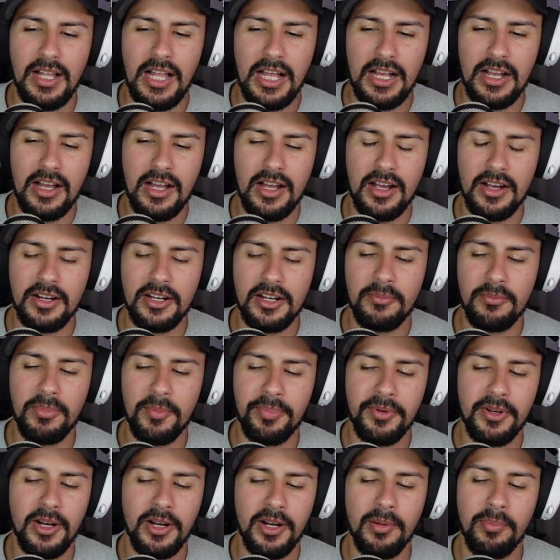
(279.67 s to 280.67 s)
I'm gonna bump
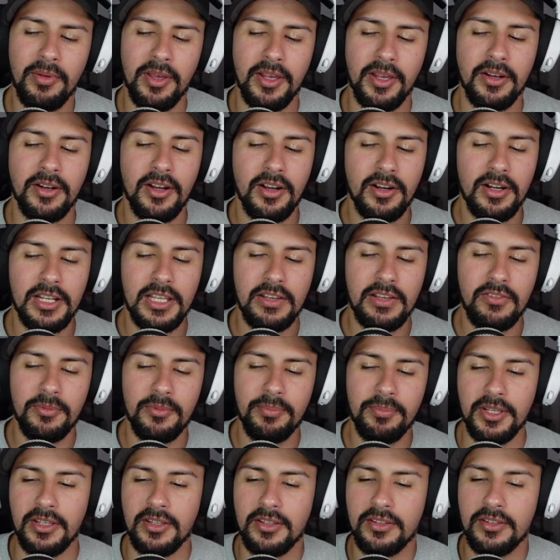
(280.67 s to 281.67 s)
it up, man. I'm gonna give it a
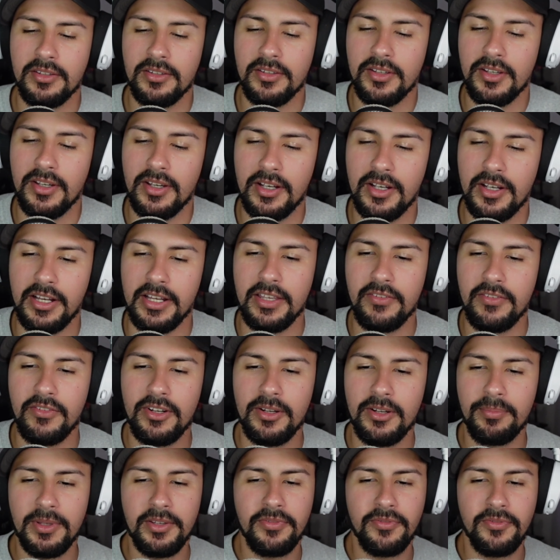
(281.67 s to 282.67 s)
B. I give it
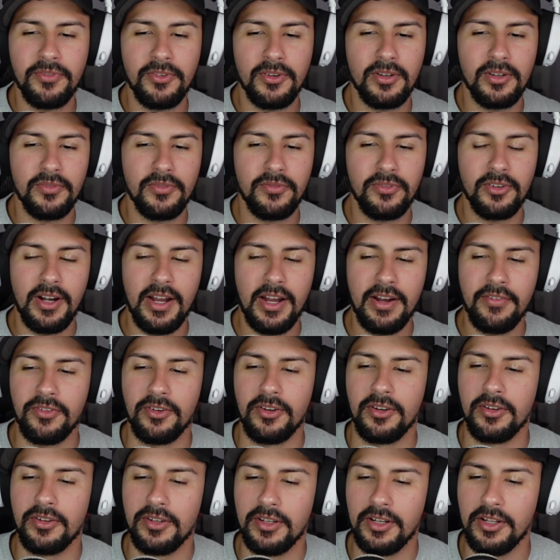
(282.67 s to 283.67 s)
a B for
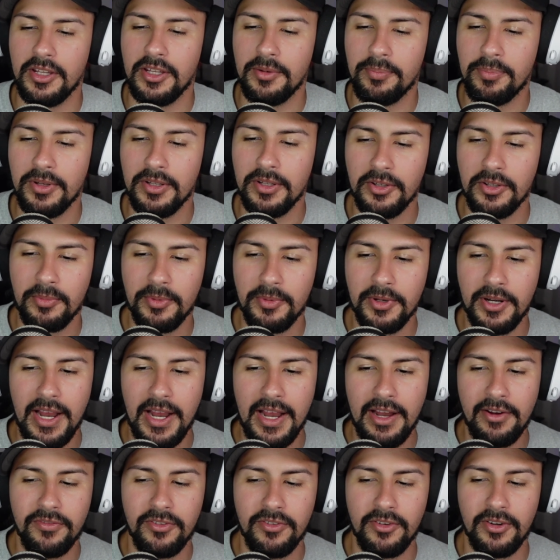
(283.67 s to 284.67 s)
effort. You know, they put a little bit of
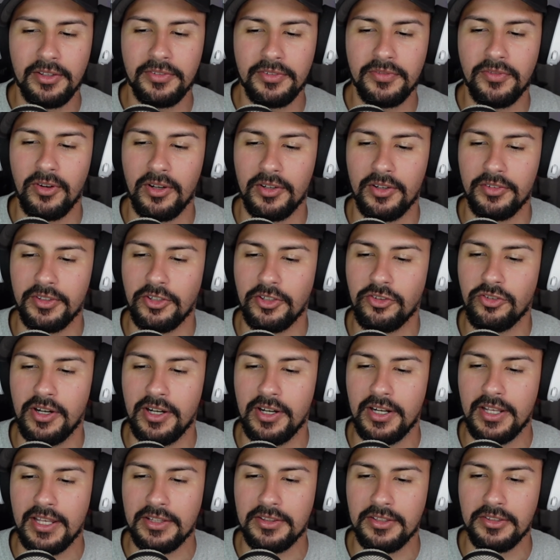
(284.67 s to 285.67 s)
effort as far as like trying to
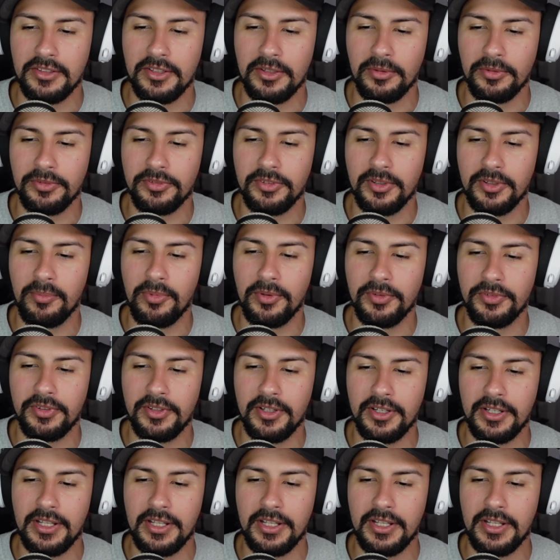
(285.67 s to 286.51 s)
get the little symbols in there.